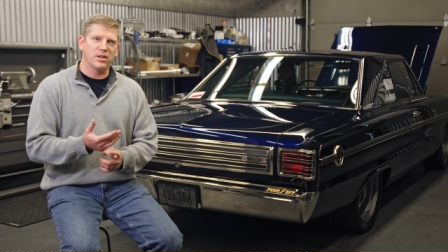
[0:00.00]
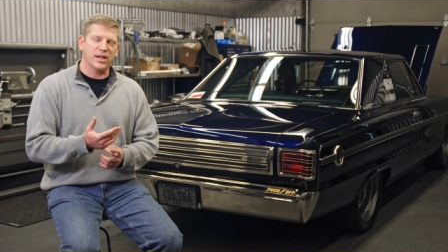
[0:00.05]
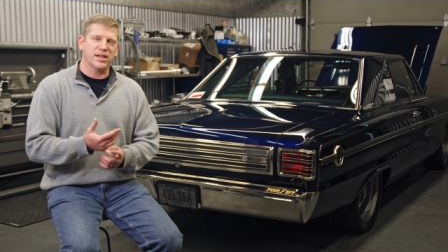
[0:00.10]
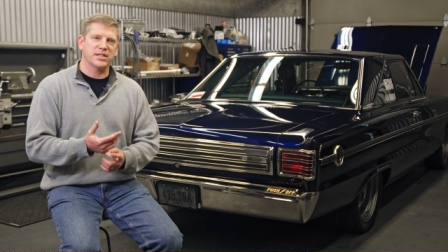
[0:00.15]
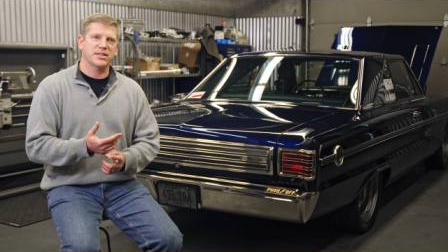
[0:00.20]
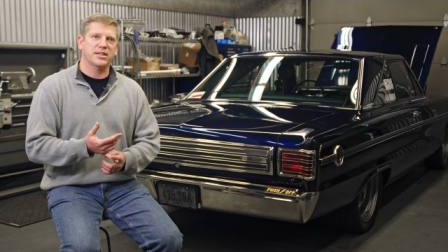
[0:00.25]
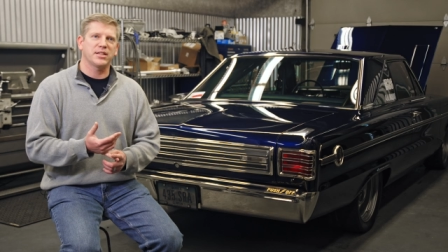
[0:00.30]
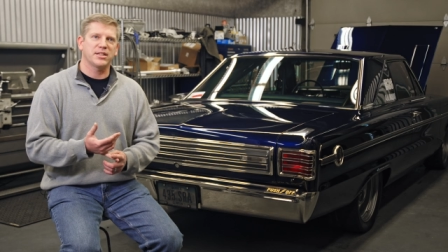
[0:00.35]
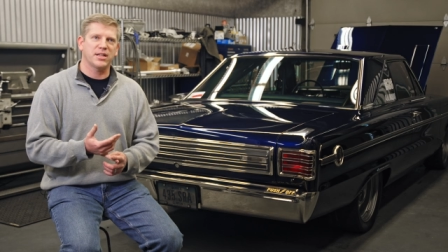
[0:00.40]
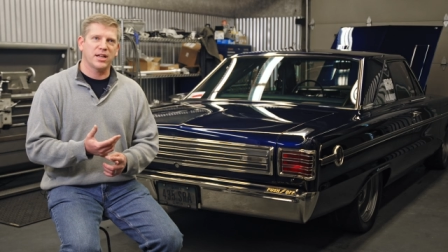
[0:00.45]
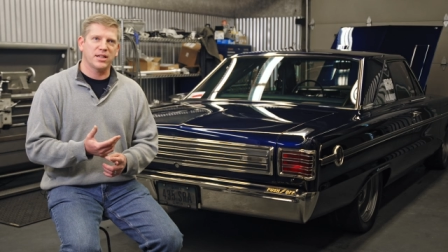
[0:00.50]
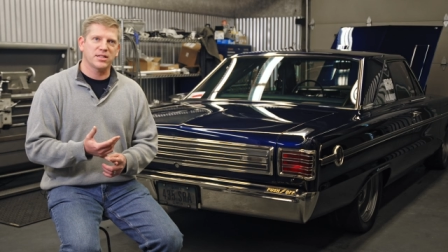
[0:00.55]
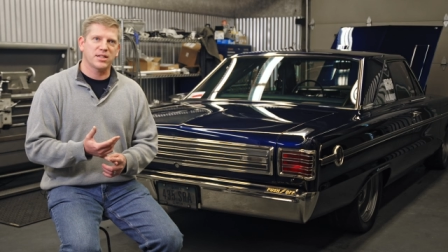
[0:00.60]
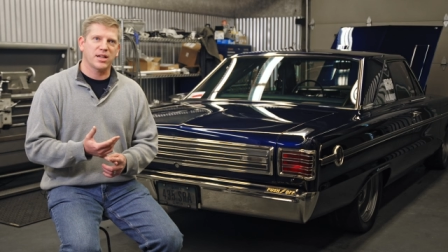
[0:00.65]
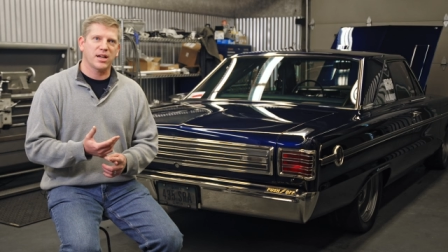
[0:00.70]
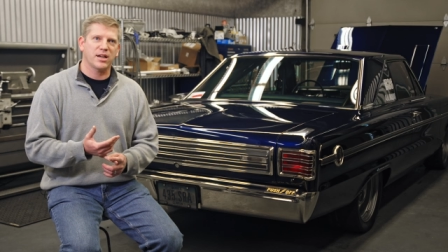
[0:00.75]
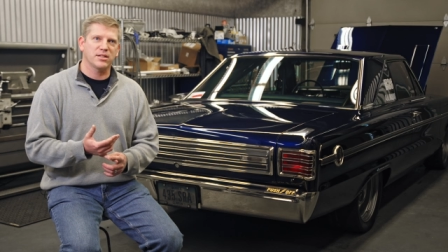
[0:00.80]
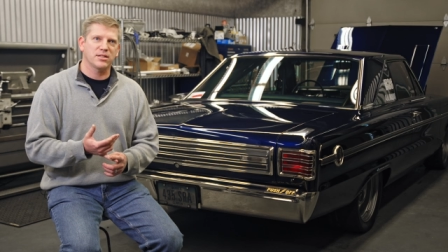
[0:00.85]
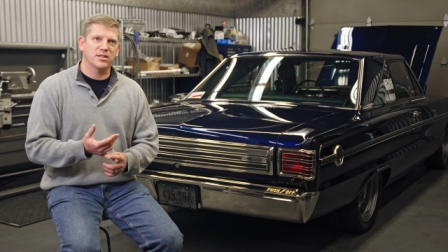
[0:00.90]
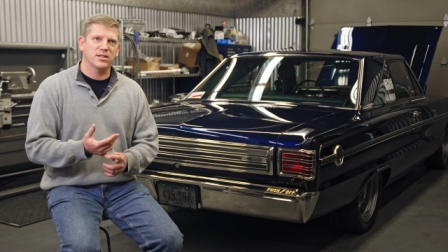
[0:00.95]
less than 10
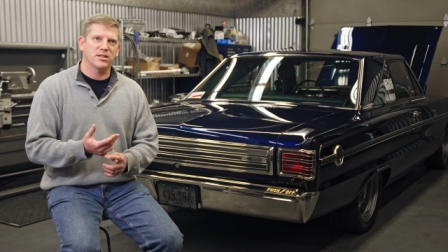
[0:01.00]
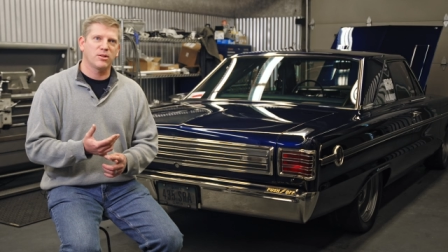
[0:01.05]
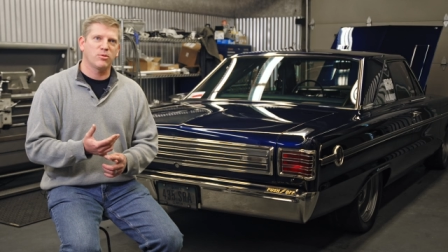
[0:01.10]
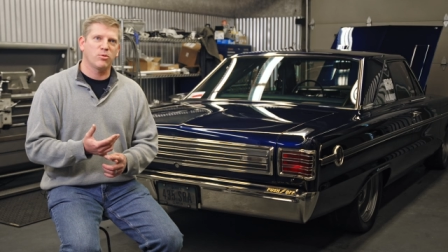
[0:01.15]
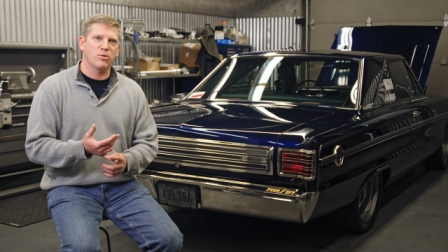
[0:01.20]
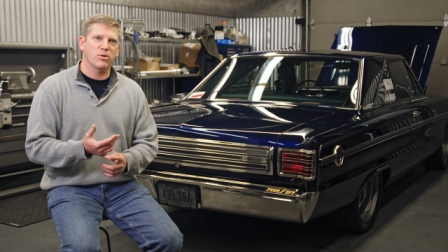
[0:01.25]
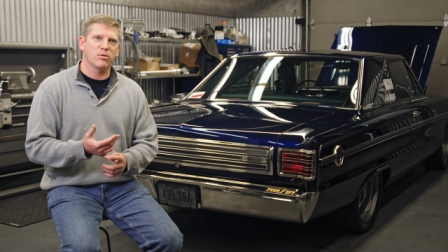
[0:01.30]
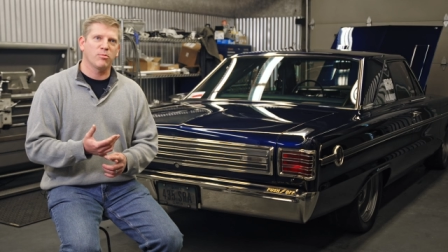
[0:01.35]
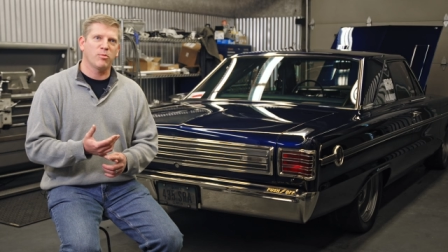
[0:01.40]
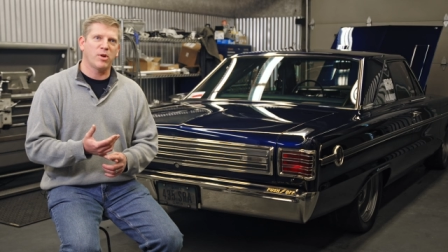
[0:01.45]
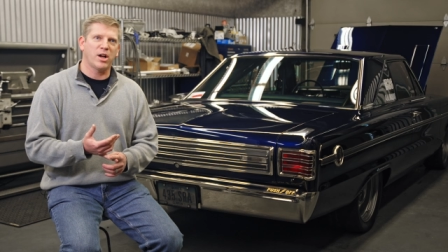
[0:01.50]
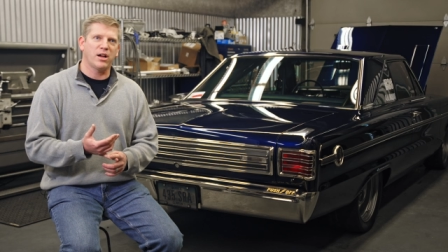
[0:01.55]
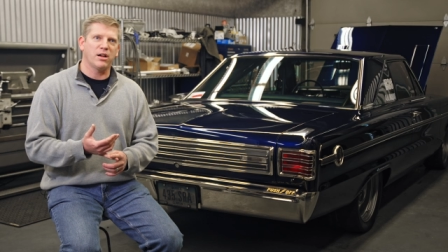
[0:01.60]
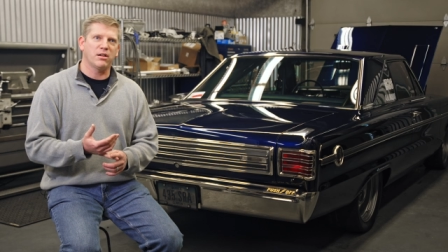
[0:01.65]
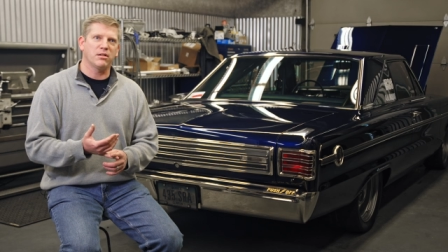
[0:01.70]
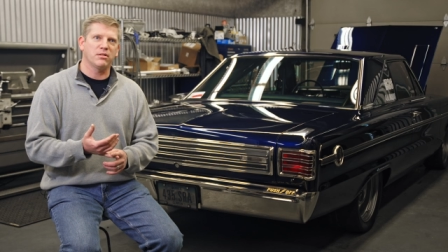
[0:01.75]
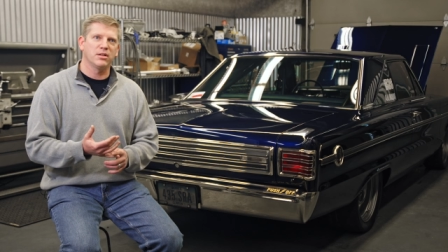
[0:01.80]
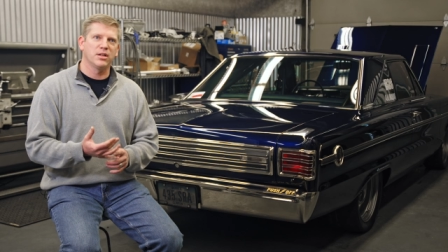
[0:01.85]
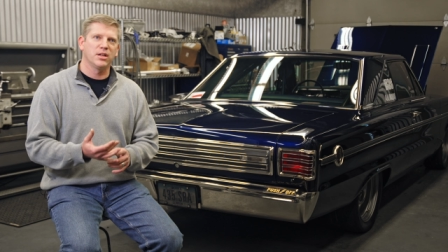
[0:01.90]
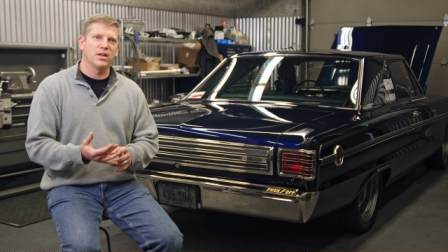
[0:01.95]
seconds in the quarter
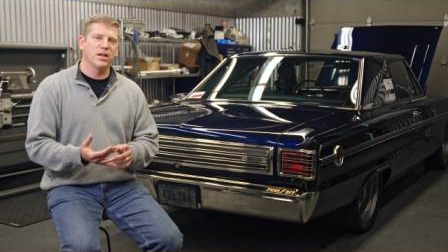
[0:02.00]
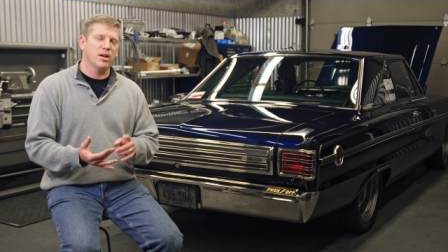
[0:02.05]
mile,